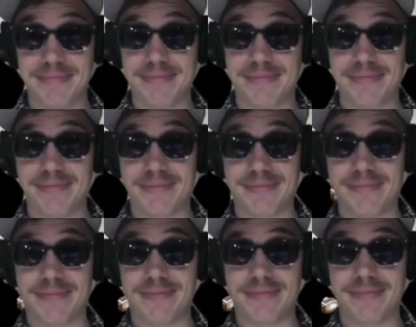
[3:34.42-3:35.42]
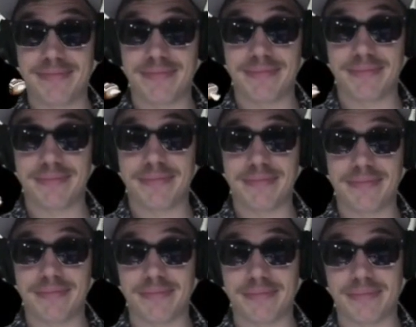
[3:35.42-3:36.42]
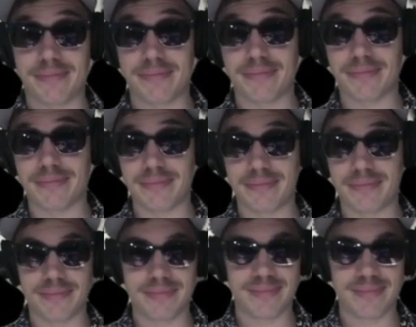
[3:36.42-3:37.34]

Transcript: (silent)